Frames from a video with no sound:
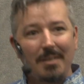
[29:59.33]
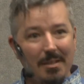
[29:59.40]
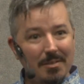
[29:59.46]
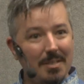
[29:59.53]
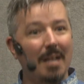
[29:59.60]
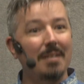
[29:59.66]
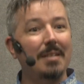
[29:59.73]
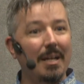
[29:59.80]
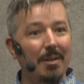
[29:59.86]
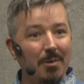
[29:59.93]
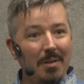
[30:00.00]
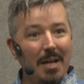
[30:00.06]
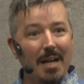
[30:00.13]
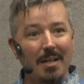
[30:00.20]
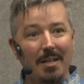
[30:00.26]
they'll start to get
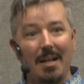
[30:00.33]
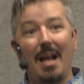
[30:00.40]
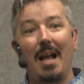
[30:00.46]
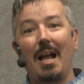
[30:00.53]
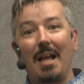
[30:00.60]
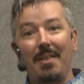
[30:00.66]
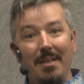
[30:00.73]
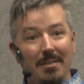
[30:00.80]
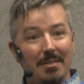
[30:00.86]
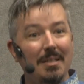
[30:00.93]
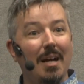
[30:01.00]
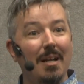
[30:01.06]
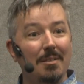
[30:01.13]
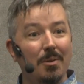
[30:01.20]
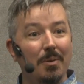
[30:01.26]
good at it, and they'll
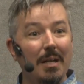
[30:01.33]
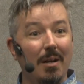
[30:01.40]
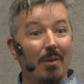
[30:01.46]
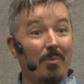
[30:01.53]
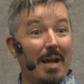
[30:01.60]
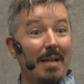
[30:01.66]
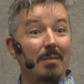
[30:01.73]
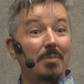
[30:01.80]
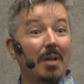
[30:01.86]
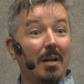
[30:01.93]
start doing it at random